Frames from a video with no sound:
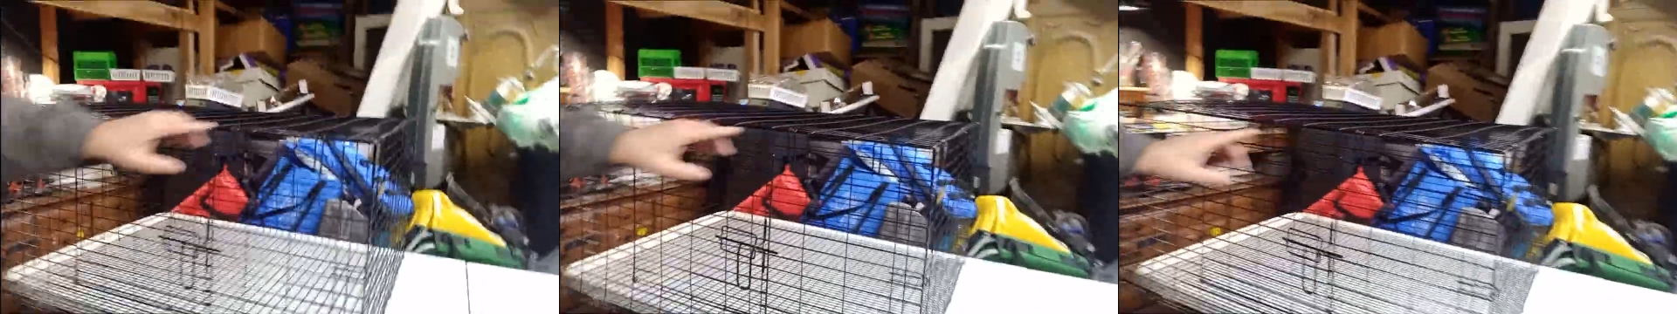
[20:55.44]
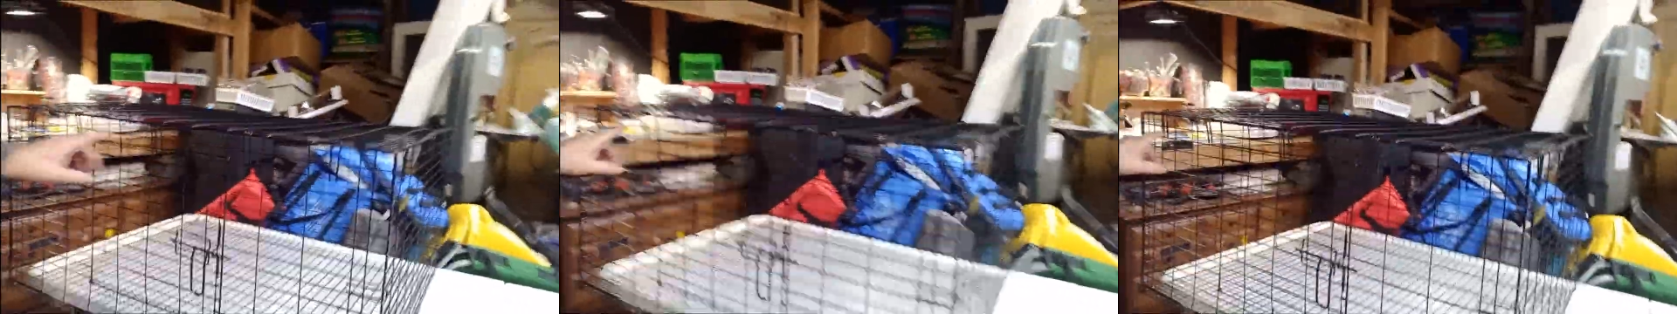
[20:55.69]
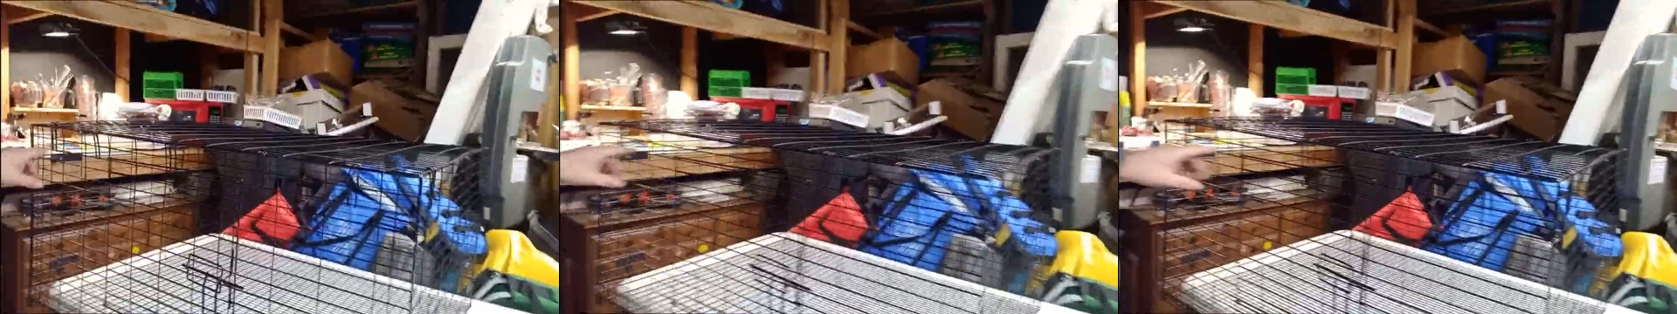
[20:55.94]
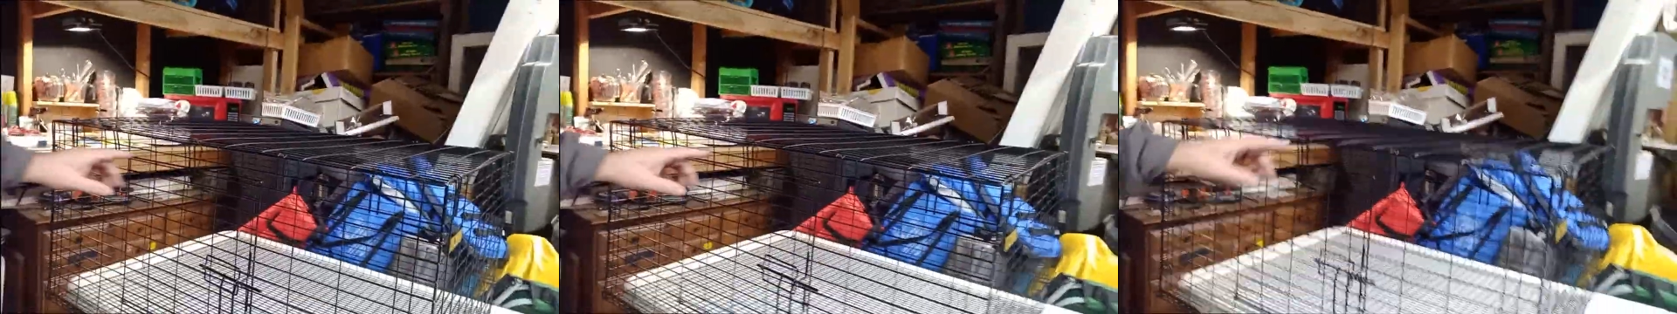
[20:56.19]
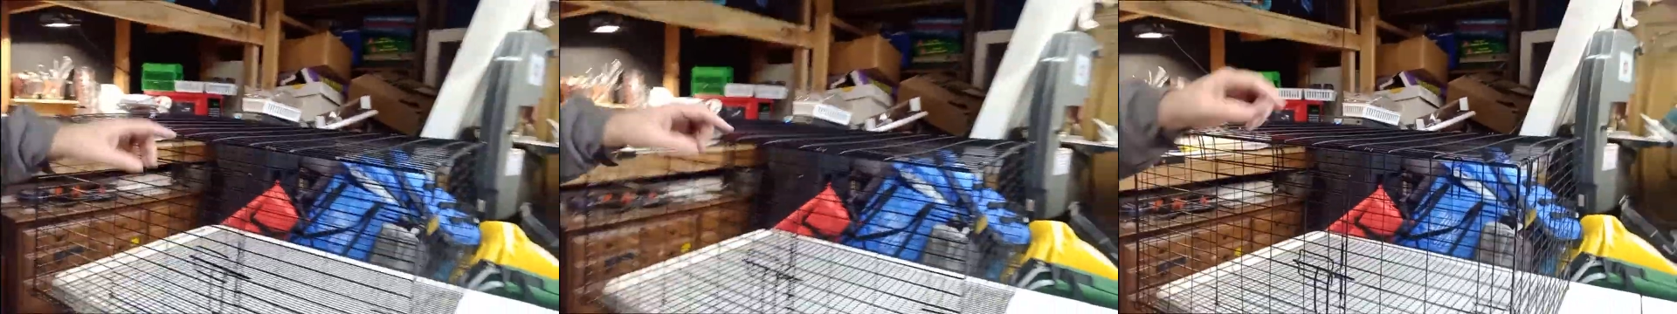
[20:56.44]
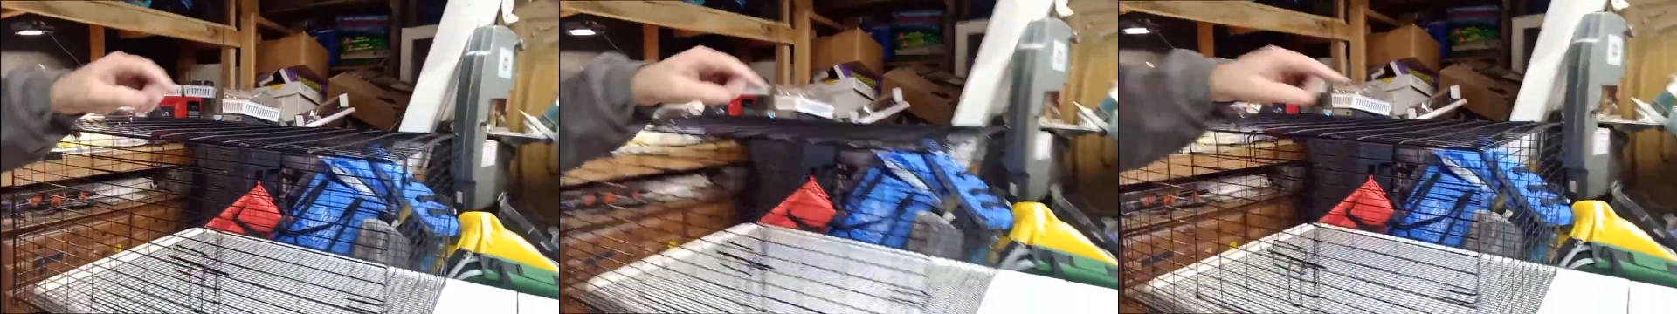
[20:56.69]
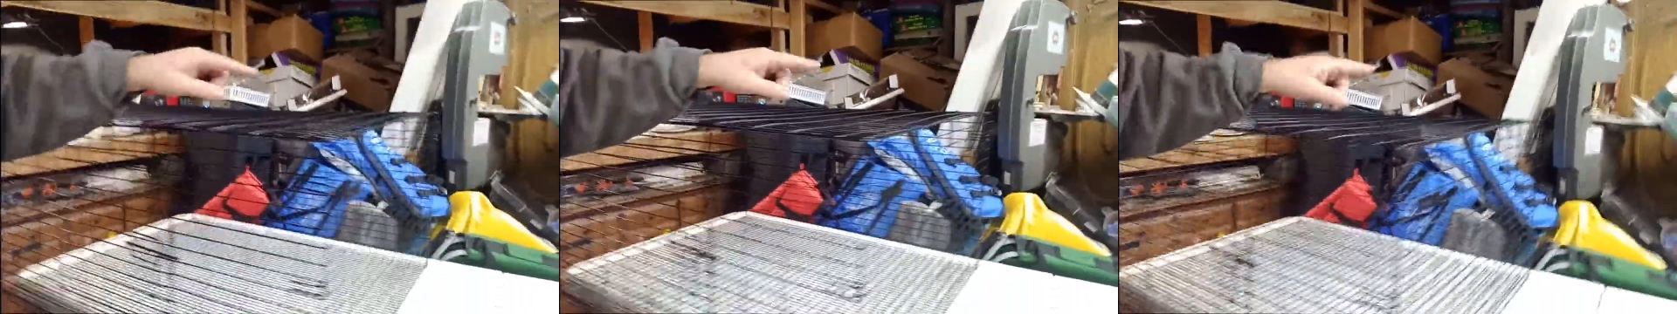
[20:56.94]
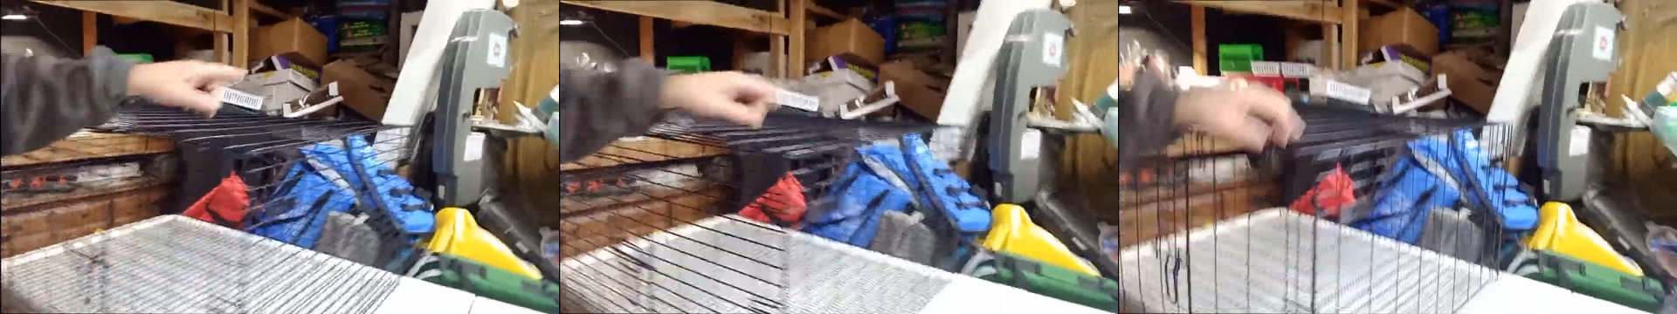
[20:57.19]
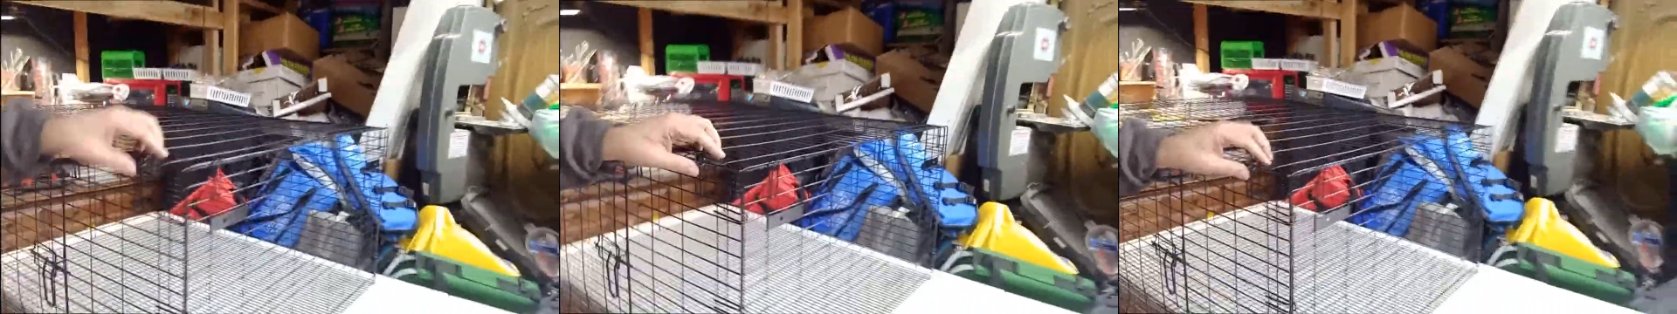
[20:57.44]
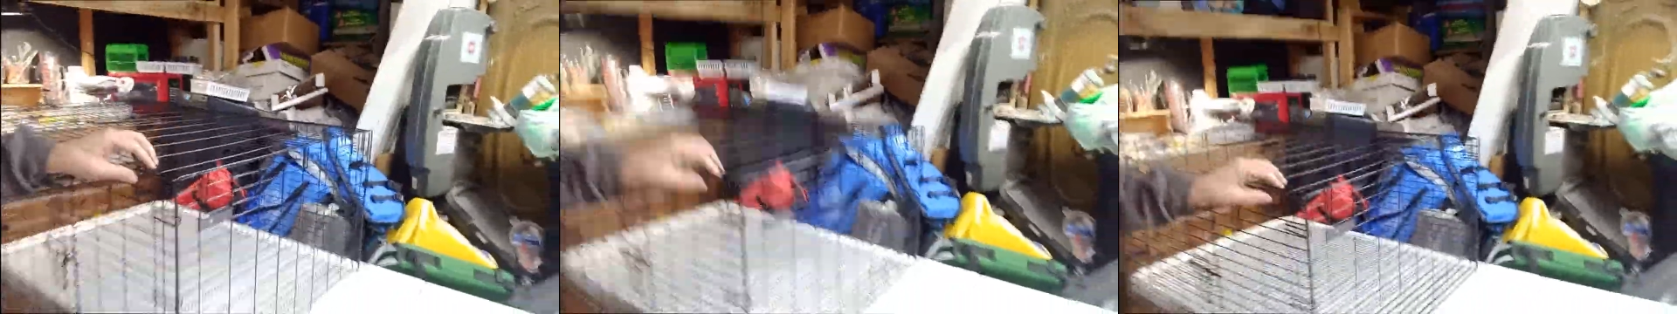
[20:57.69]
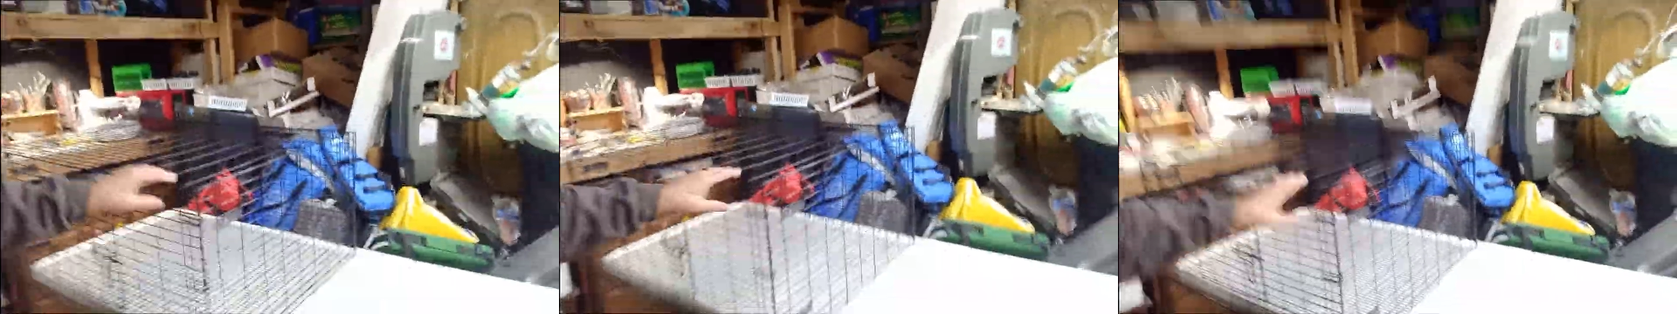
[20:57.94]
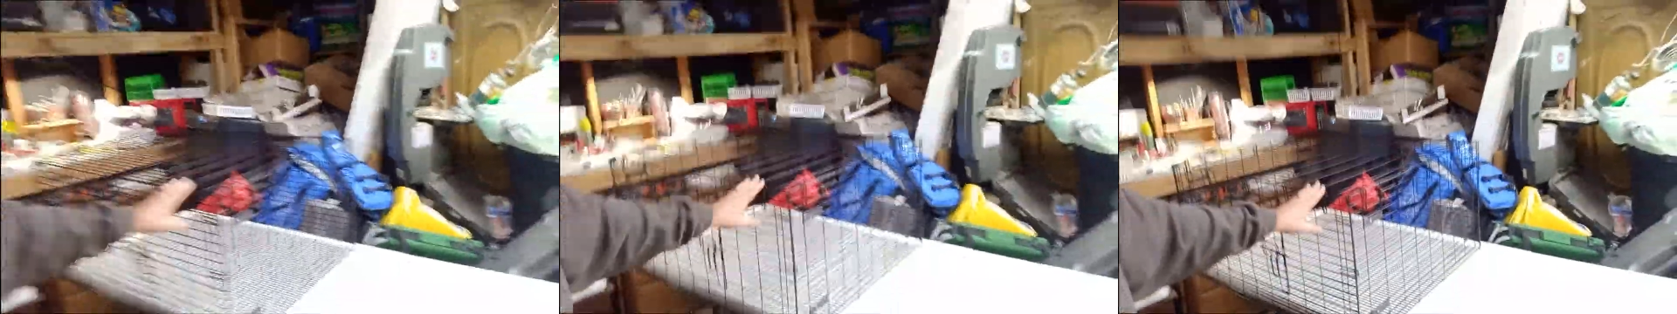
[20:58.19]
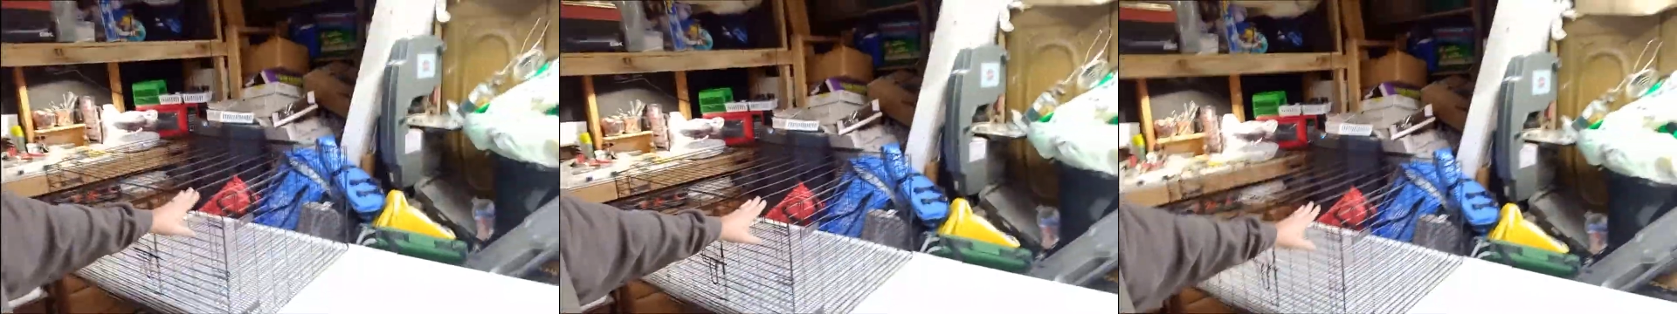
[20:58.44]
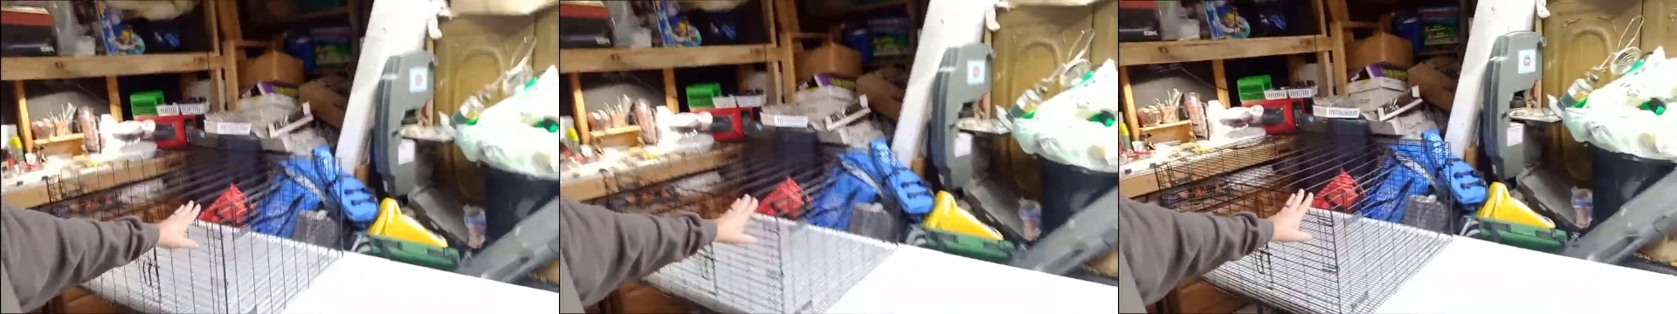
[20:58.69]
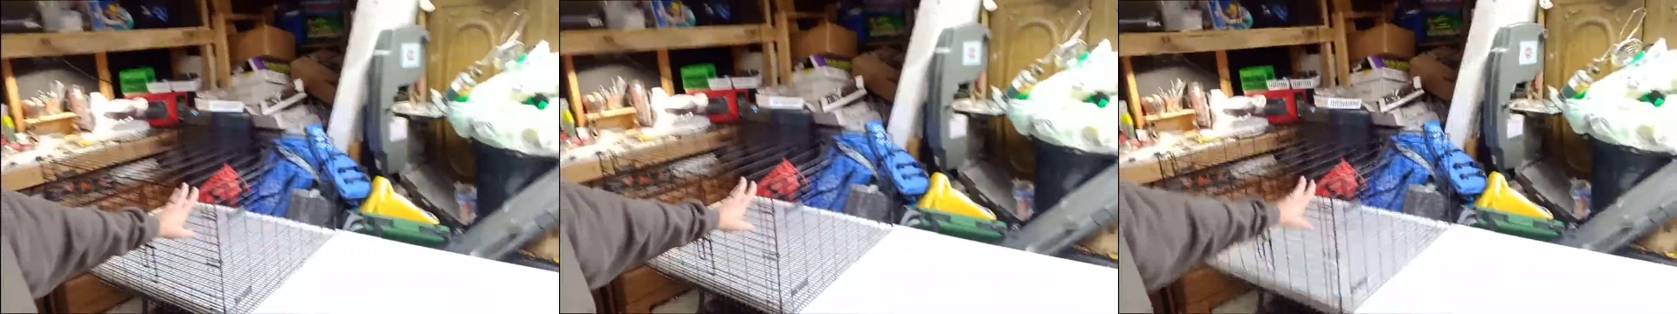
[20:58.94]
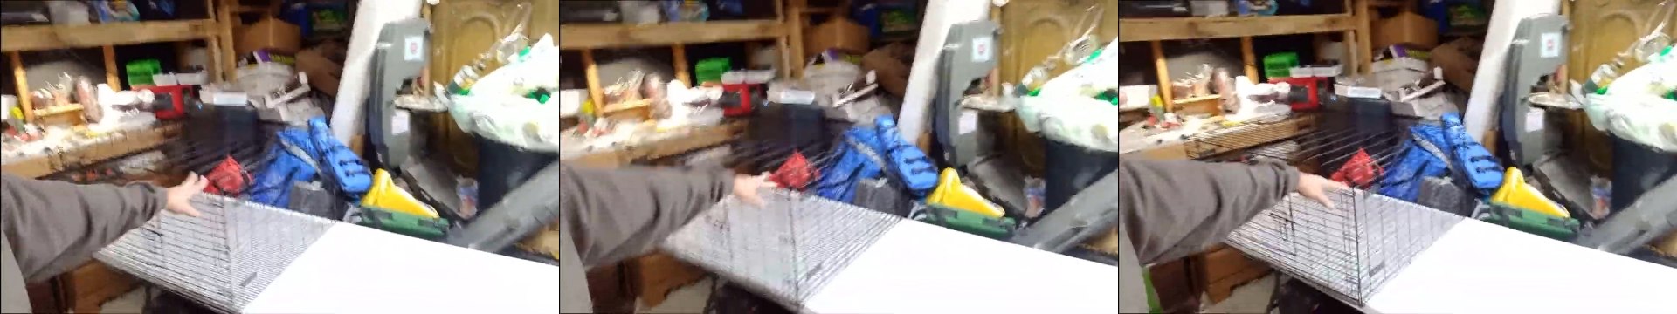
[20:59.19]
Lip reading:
[unreadable: no face in view]